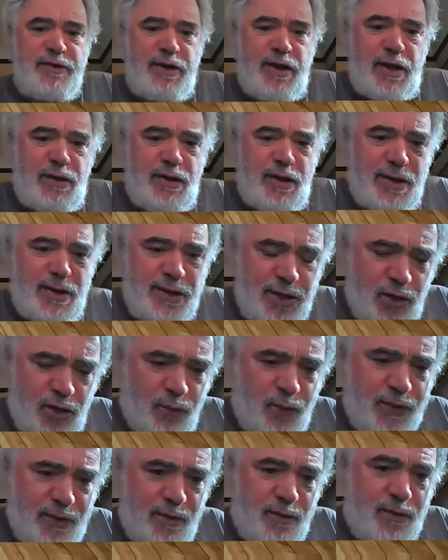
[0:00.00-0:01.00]
And, and, and you
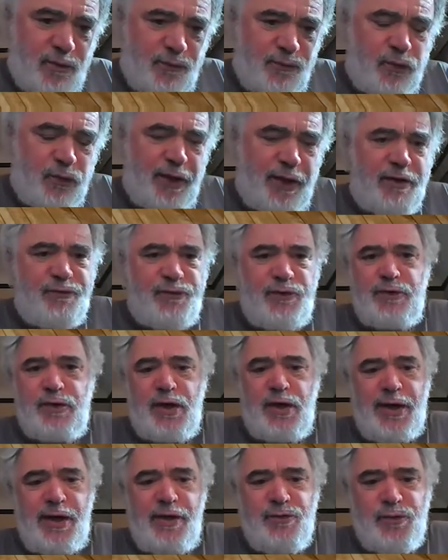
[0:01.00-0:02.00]
know, we, in the last few
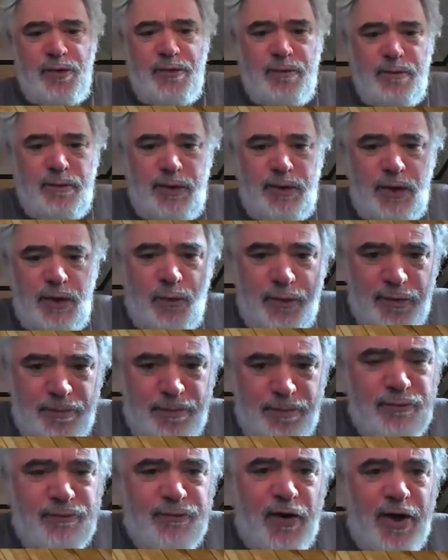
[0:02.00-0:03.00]
decades, we, you know,
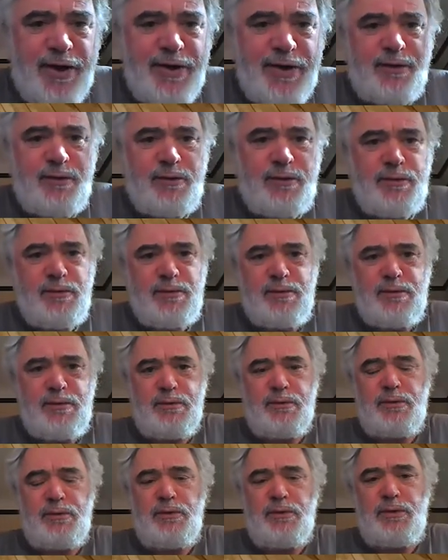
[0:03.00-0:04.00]
we've been finding
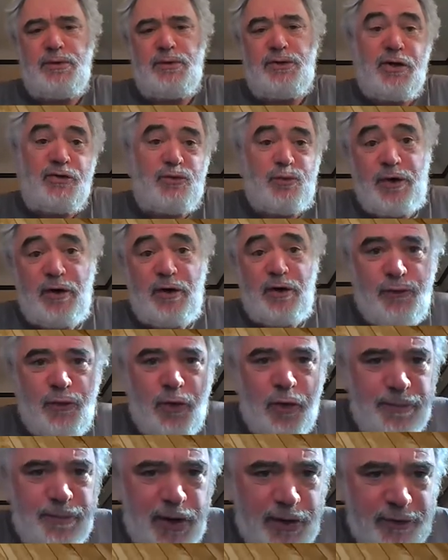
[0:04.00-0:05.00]
just what our
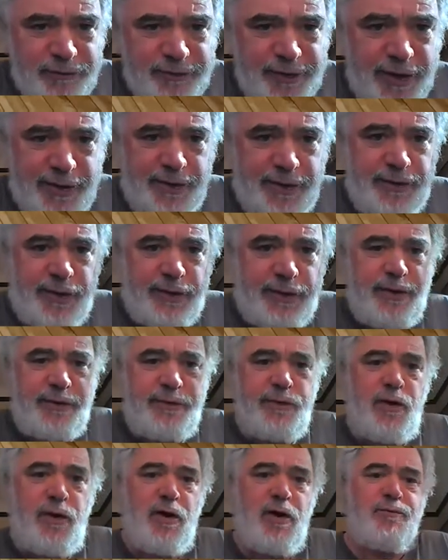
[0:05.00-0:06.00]
forebears said, that
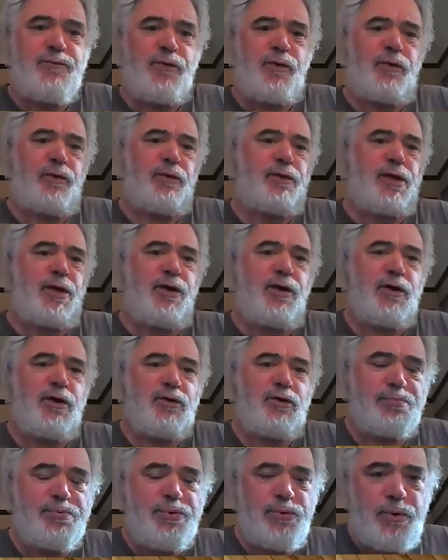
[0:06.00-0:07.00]
they're harmful and they
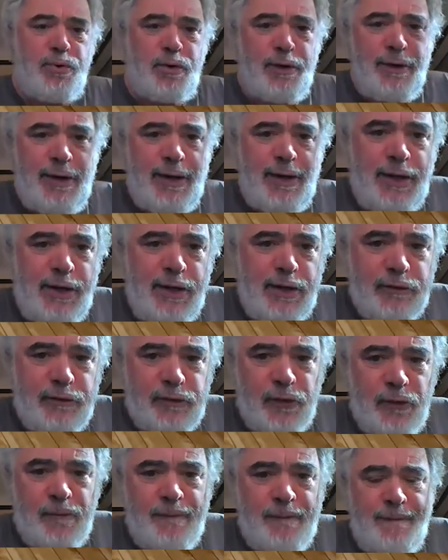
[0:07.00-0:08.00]
hurt the poor.
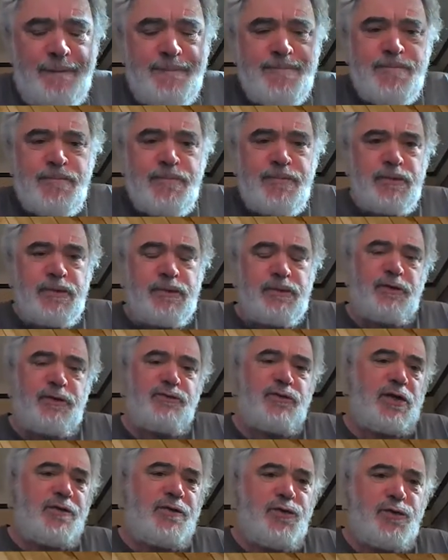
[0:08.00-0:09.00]
So
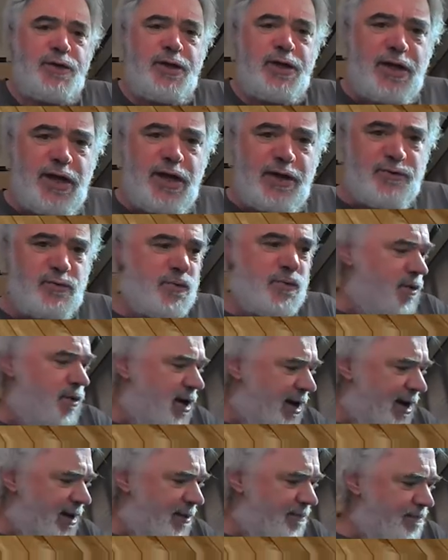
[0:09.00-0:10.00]
just to give you an indication
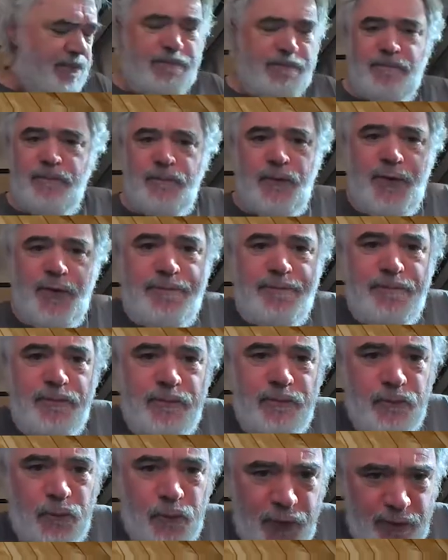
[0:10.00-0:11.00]
where I, we,
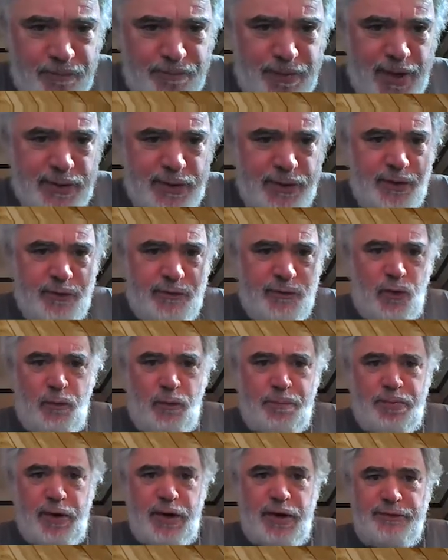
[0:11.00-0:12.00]
we've been in this
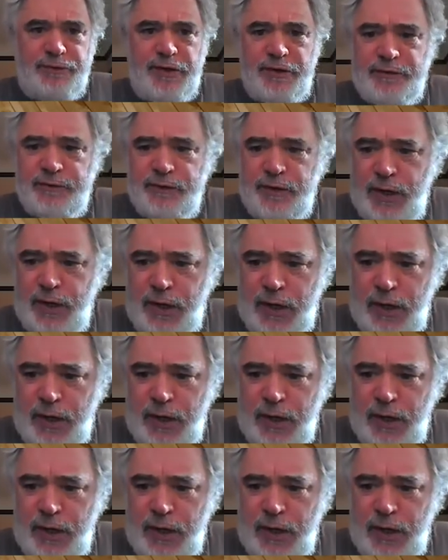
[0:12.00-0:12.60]
whole process.